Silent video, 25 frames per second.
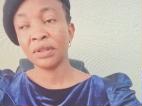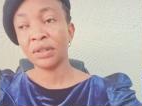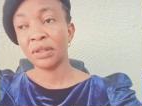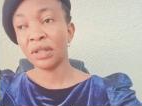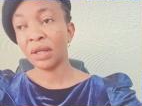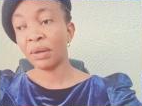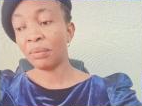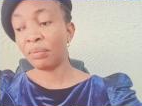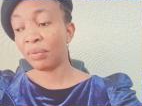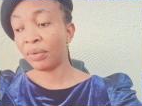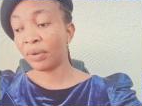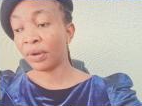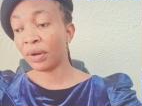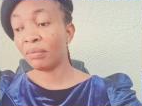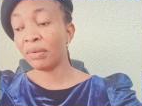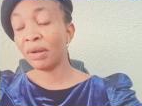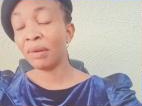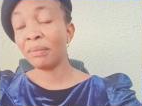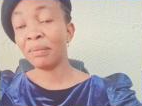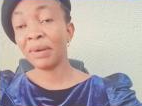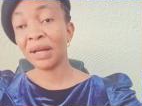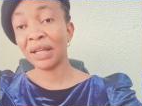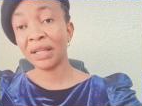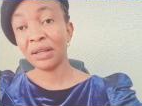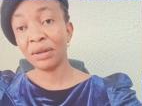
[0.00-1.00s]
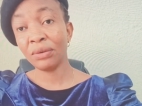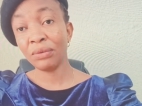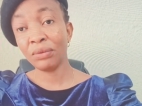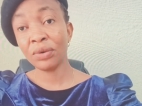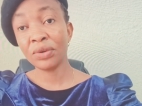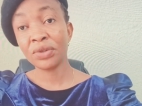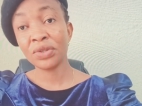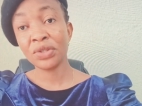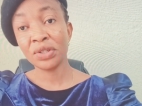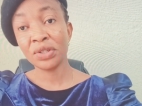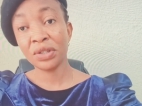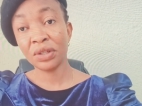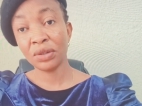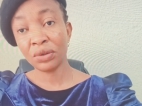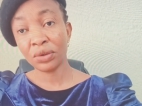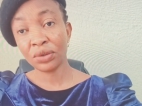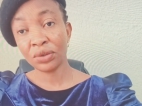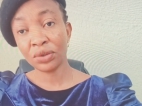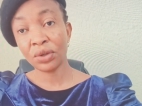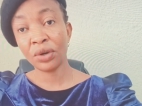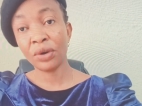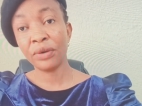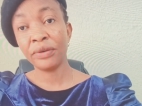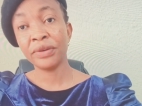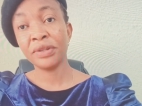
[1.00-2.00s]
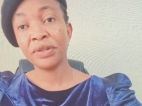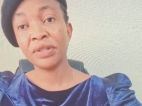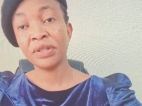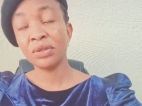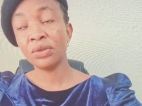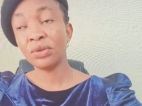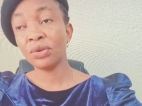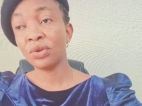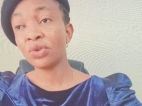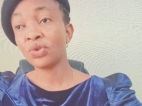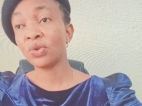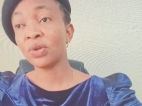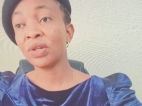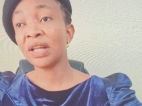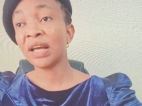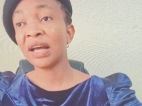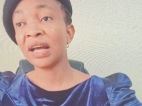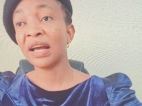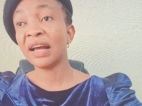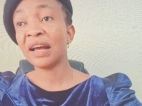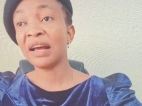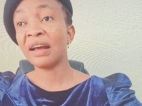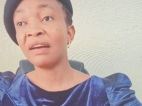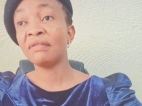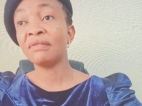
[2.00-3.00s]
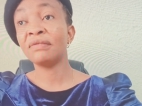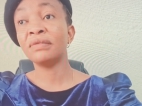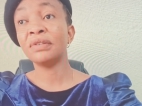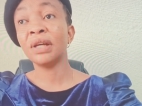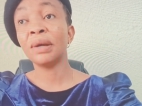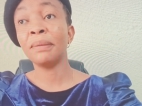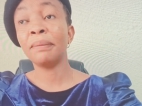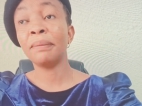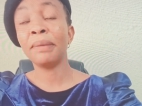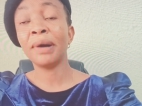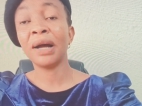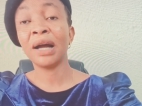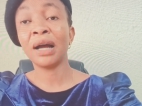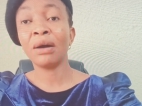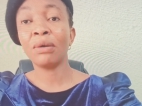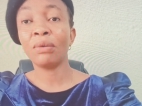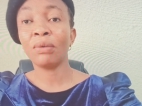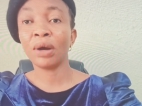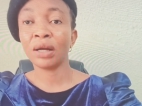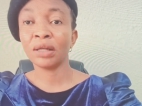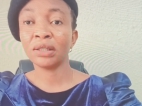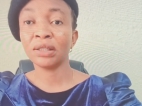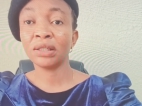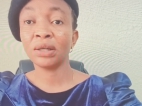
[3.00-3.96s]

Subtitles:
The problem are the ones in authority, those ones that have the power,